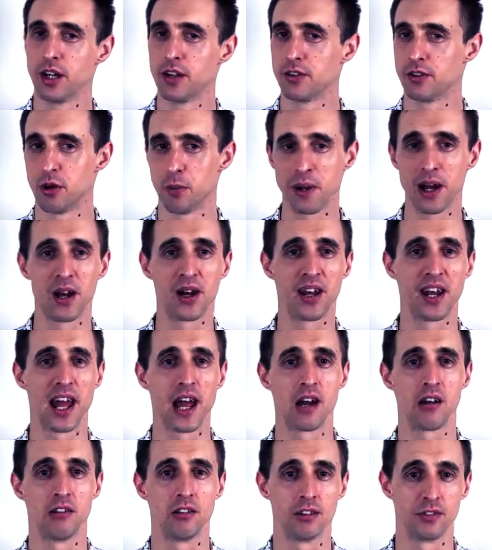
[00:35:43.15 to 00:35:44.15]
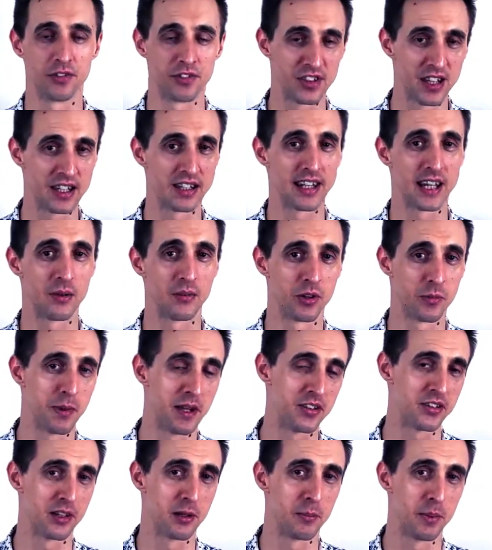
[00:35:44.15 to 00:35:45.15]
Through about an hour of sitting down with a
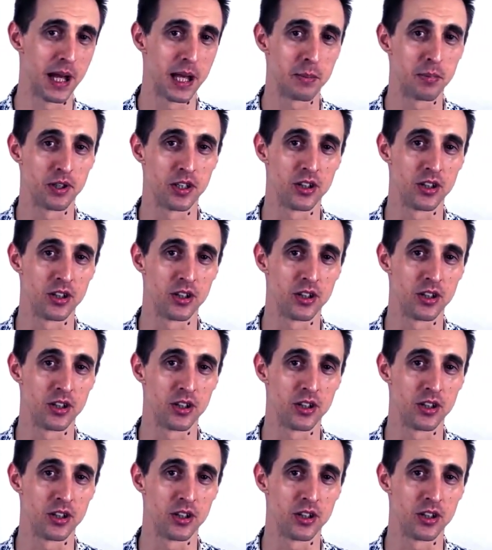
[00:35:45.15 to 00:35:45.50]
pencil and paper,